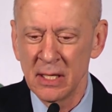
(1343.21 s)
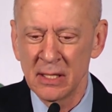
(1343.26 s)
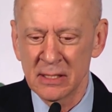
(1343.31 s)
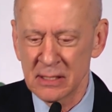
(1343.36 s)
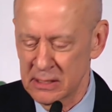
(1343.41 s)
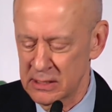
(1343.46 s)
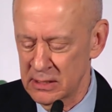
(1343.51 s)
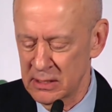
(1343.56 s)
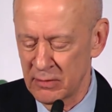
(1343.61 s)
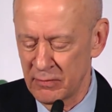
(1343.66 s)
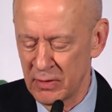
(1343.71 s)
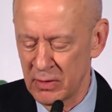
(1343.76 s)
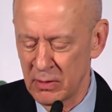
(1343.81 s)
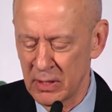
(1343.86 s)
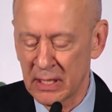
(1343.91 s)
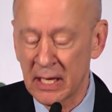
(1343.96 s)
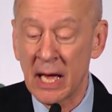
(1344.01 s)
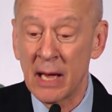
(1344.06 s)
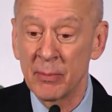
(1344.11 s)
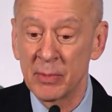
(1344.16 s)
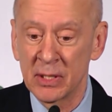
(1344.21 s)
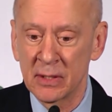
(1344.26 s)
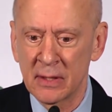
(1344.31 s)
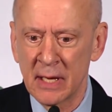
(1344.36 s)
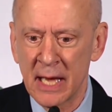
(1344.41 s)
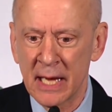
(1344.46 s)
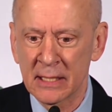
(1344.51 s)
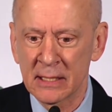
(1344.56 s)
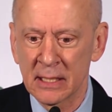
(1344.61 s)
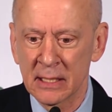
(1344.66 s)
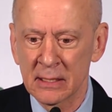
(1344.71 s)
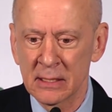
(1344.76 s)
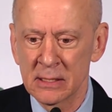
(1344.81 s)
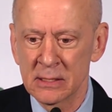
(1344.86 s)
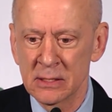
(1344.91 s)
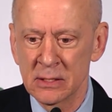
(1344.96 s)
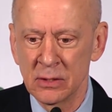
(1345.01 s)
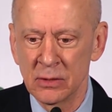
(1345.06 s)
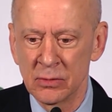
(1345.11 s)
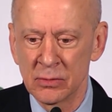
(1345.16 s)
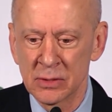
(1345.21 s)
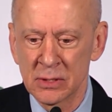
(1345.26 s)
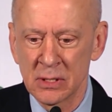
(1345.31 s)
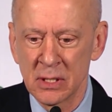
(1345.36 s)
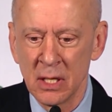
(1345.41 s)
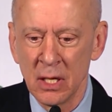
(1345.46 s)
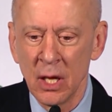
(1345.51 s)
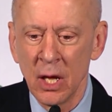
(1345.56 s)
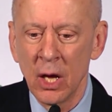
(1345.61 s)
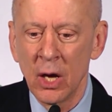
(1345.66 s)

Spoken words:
This is a very common tactic that's used.